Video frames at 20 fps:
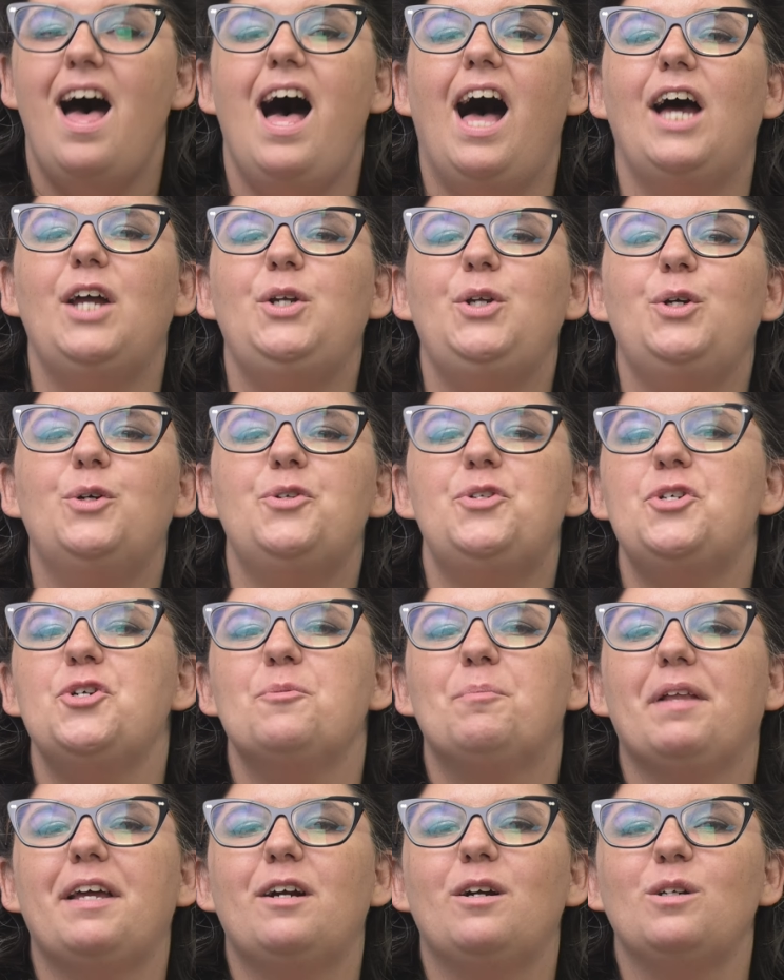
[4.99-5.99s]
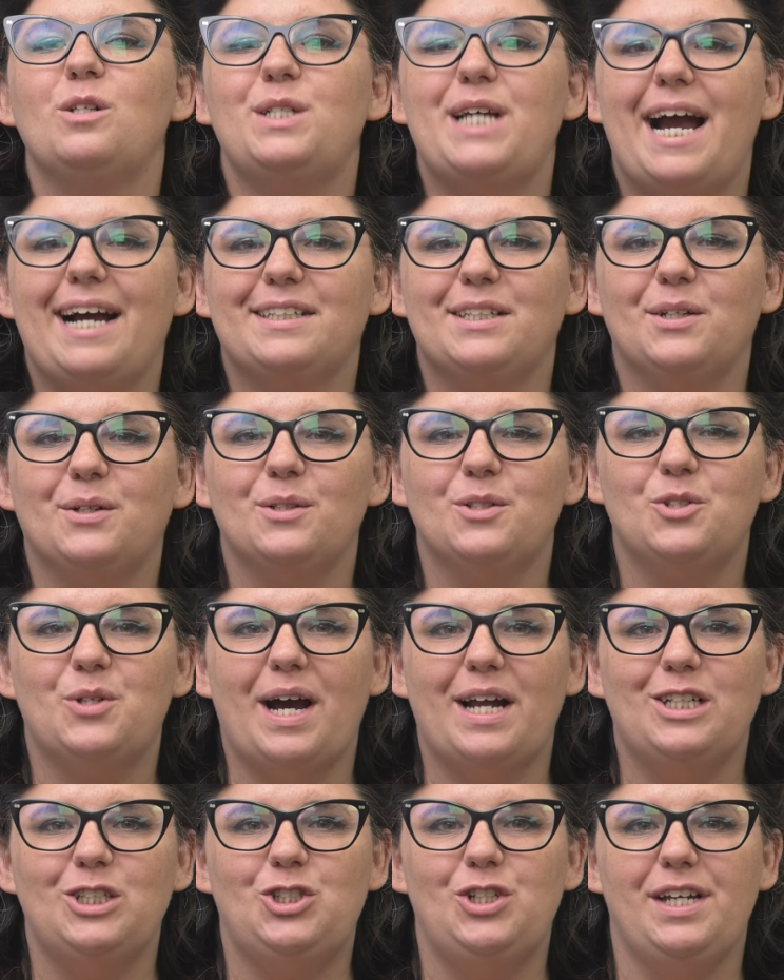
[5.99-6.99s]
a new two-player tactical
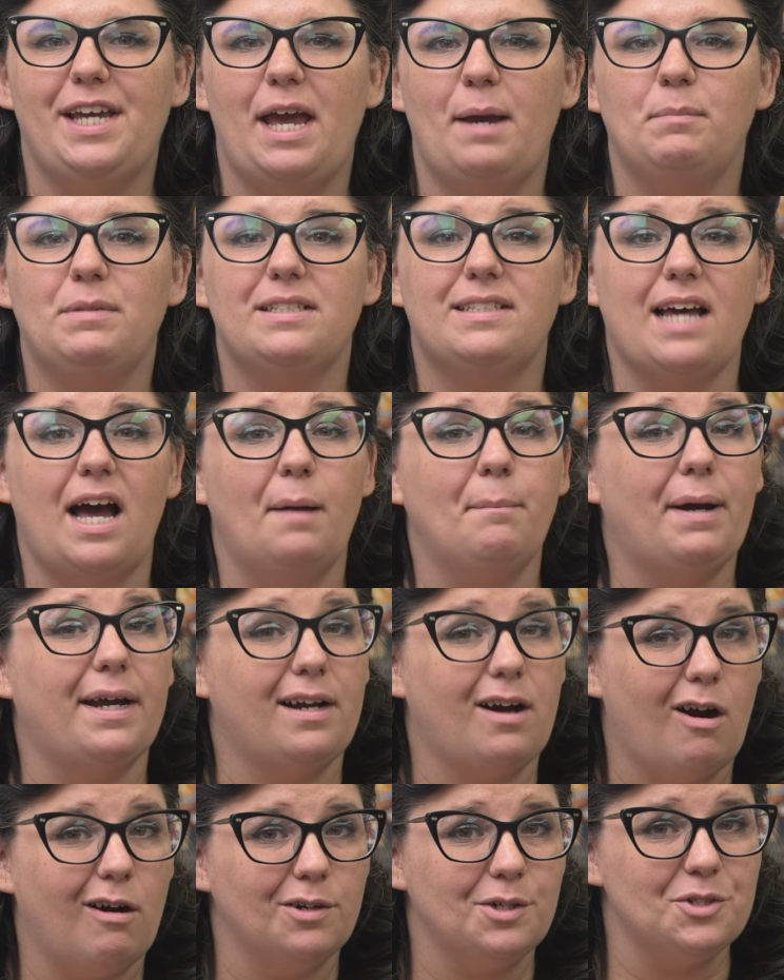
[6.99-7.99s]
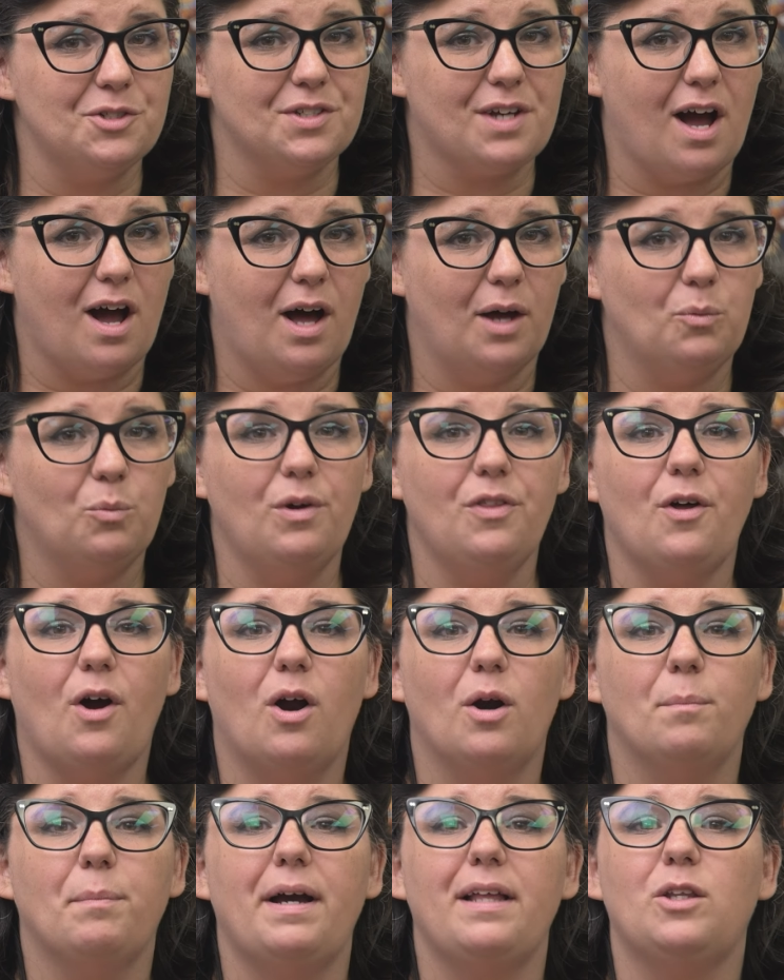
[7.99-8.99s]
strategy game designed by Carter Scott with
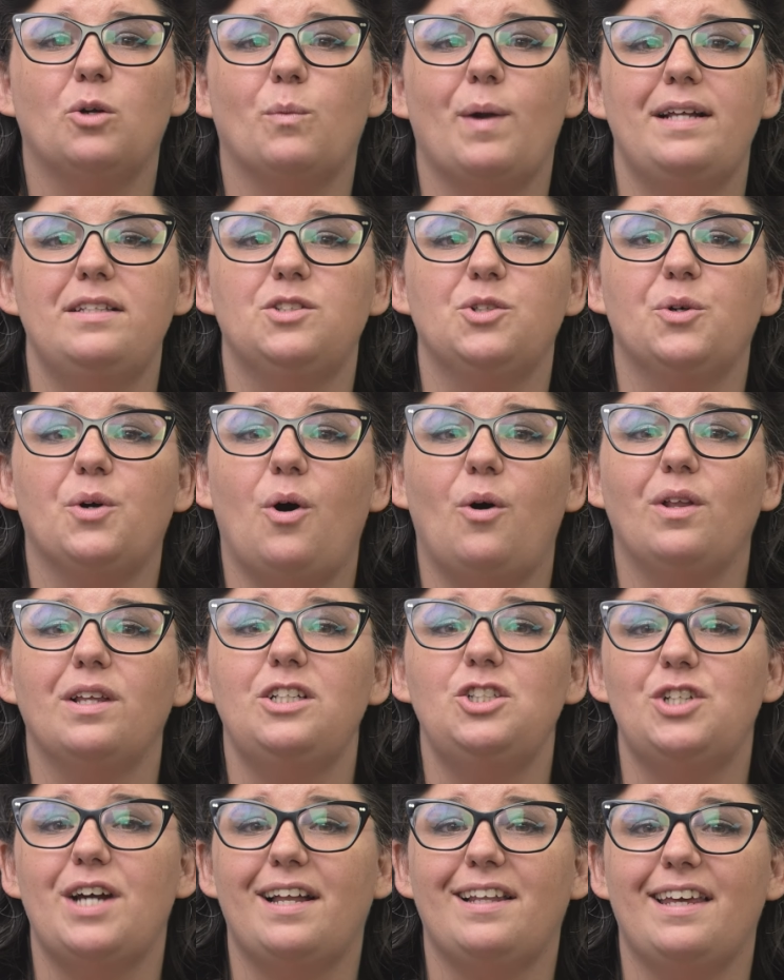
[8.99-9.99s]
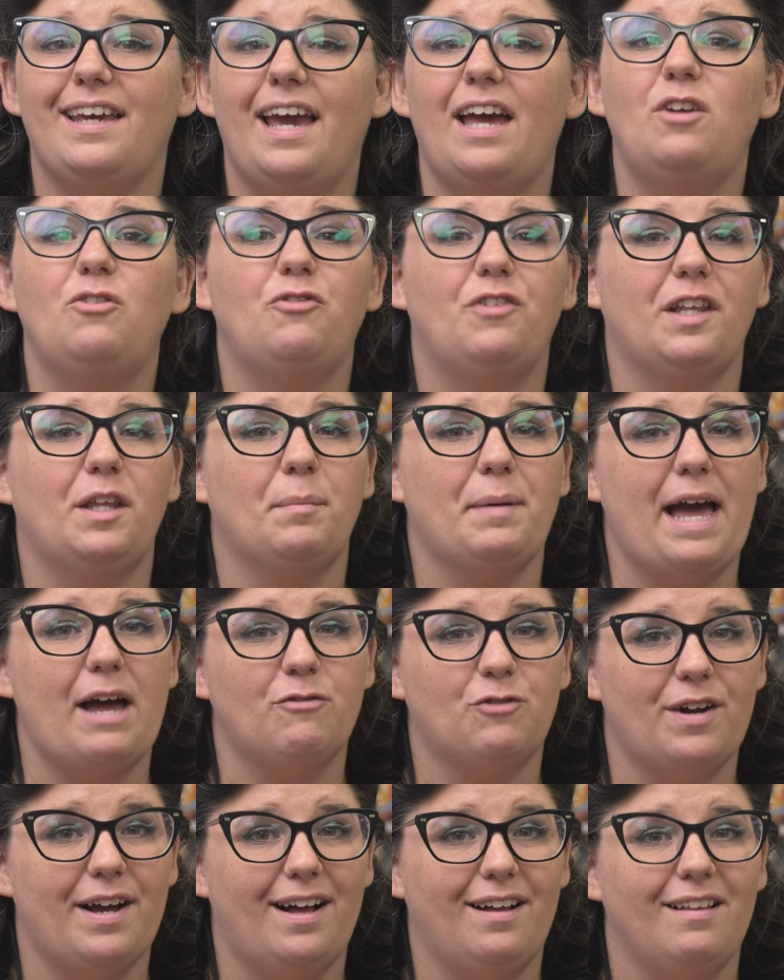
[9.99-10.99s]
art by Lorenzo Colangeli and Philip
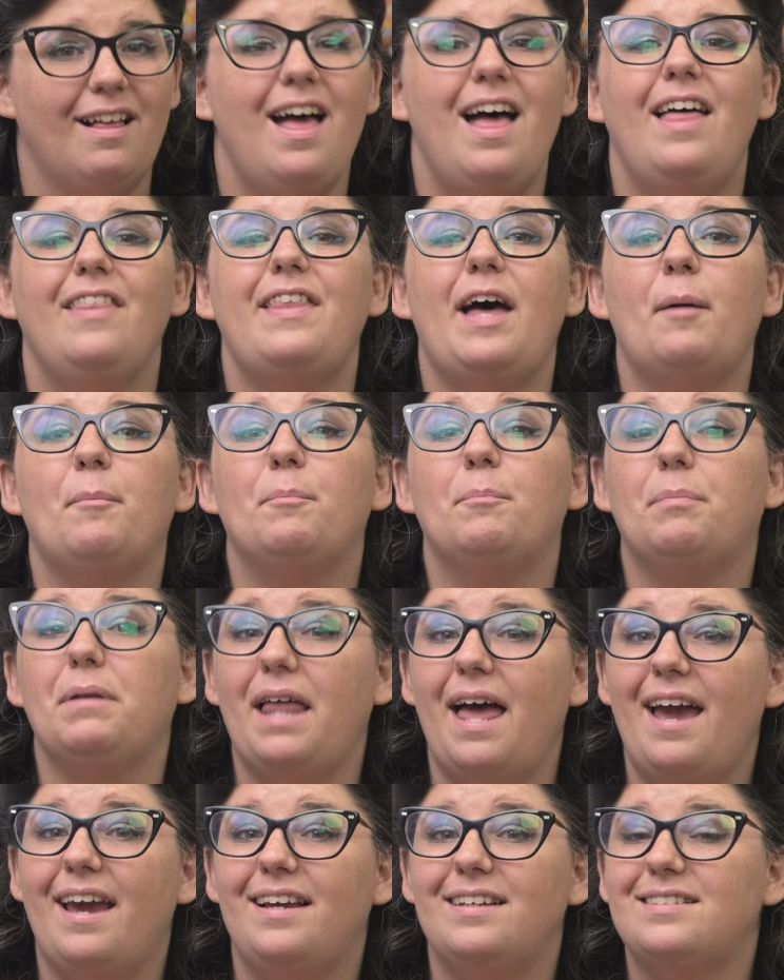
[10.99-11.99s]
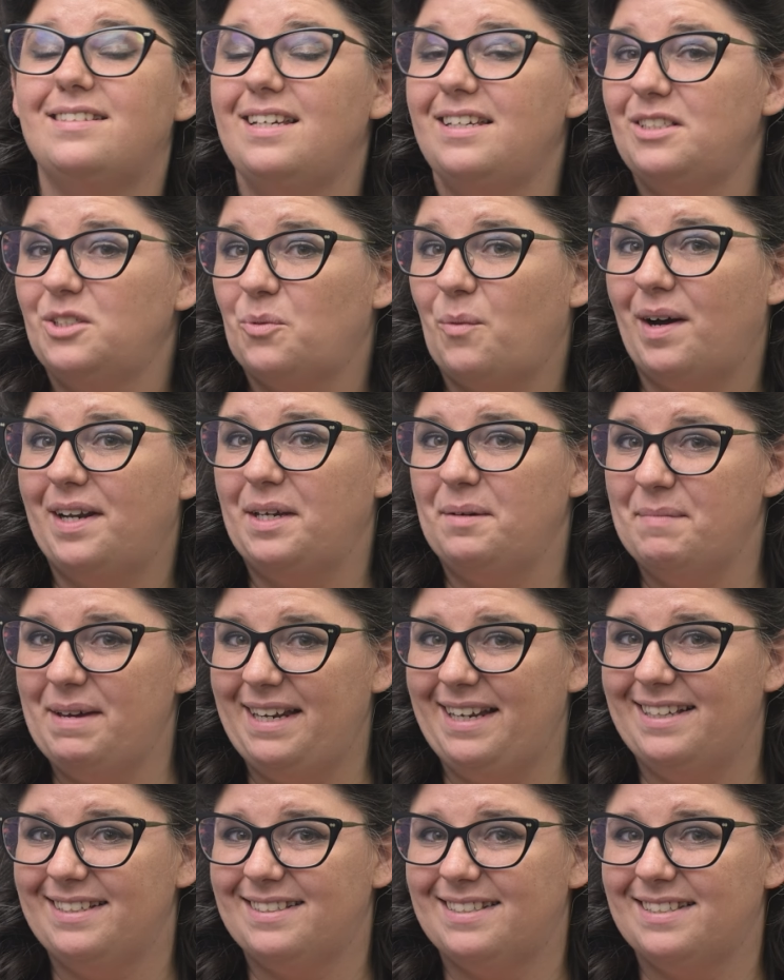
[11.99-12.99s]
Gavrel that plays in 20
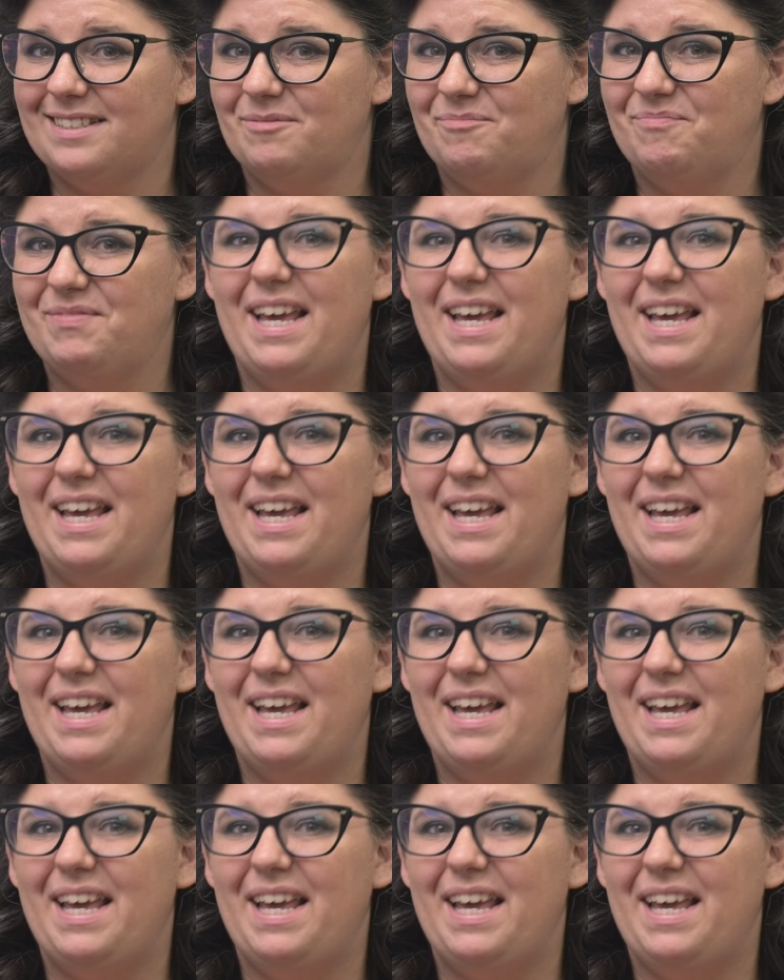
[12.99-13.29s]
minutes.